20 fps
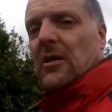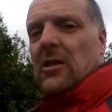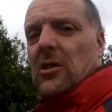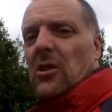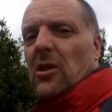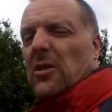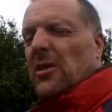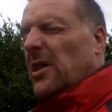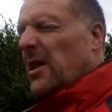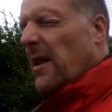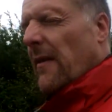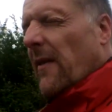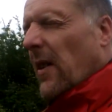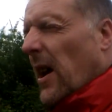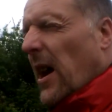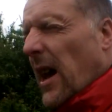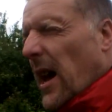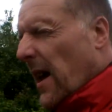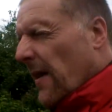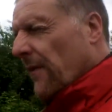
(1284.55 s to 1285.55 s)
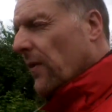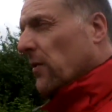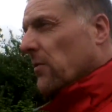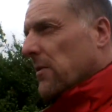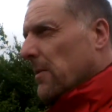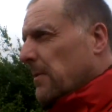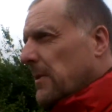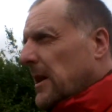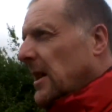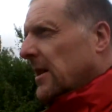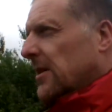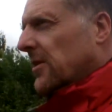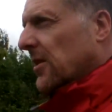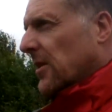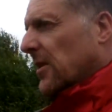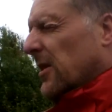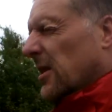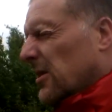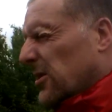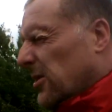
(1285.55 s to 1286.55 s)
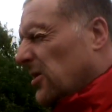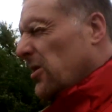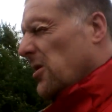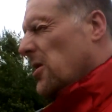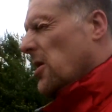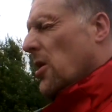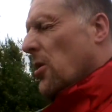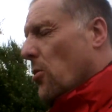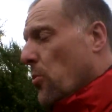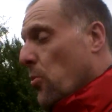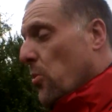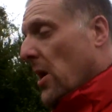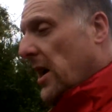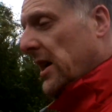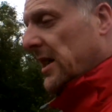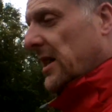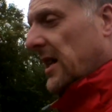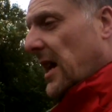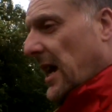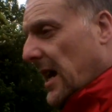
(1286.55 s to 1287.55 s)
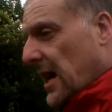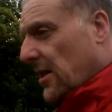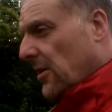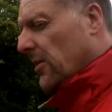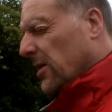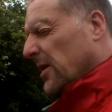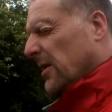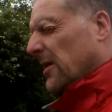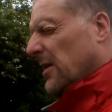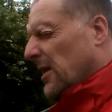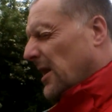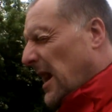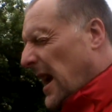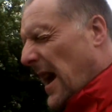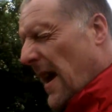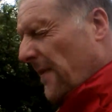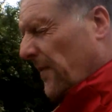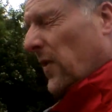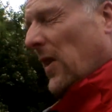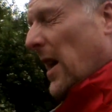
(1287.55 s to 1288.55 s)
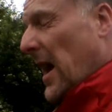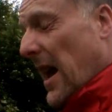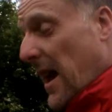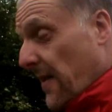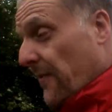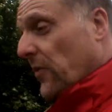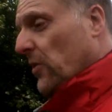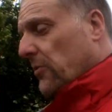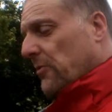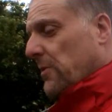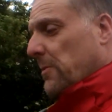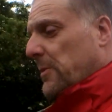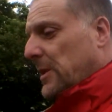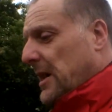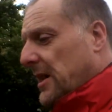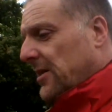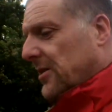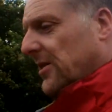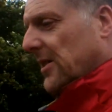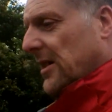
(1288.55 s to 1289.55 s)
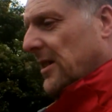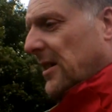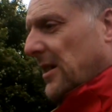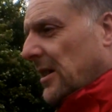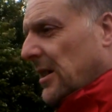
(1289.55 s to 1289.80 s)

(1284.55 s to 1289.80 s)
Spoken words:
They'll never ever replace her. There's no way in hell ever replace her.